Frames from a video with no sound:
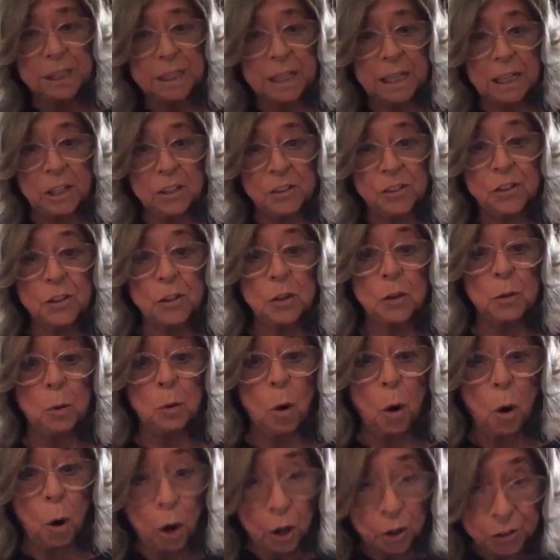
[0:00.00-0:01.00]
is to
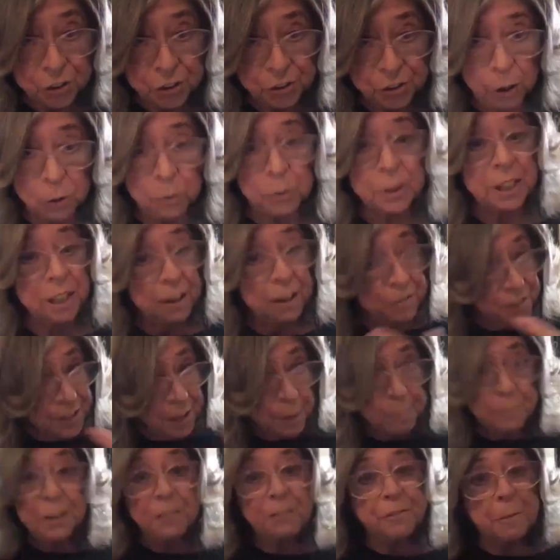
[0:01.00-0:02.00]
also give
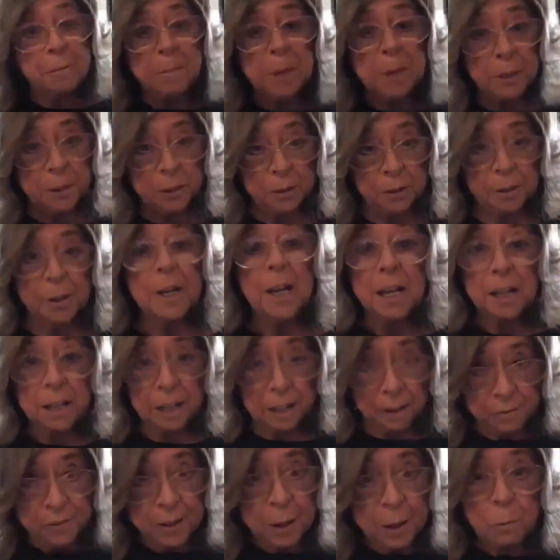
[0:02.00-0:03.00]
them the familiar,
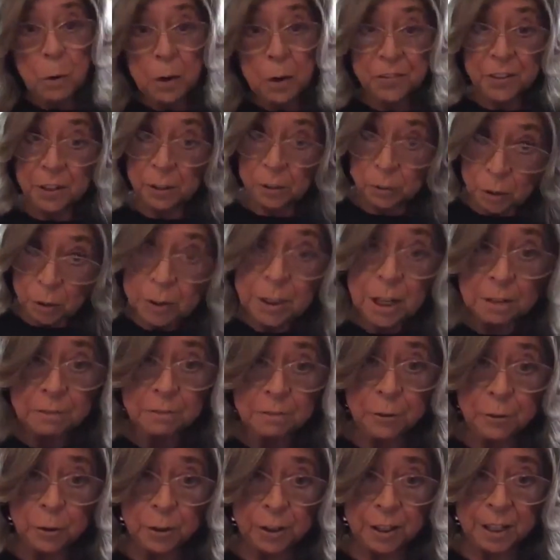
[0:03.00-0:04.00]
give them what they're looking
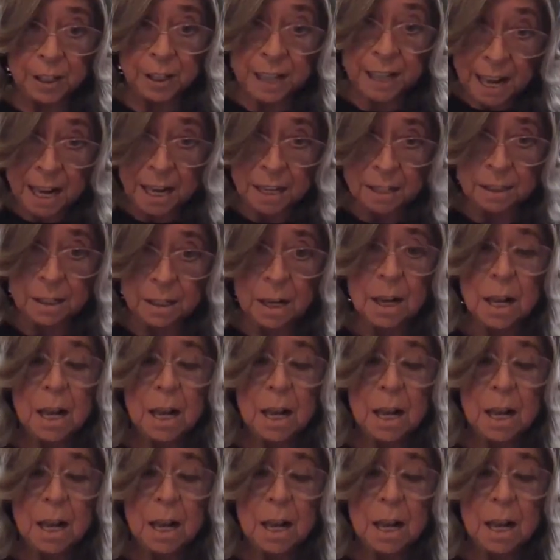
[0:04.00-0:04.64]
for again,